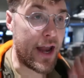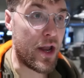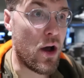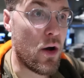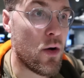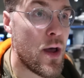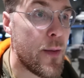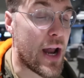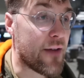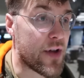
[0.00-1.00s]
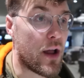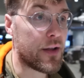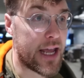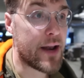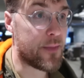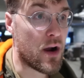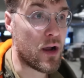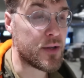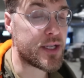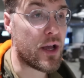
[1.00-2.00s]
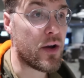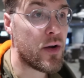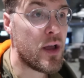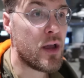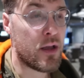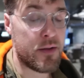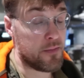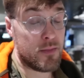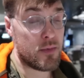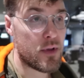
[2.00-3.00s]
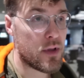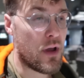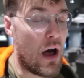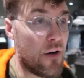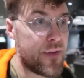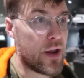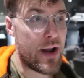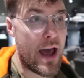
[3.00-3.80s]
know, but I've got all day tomorrow, so I'll figure it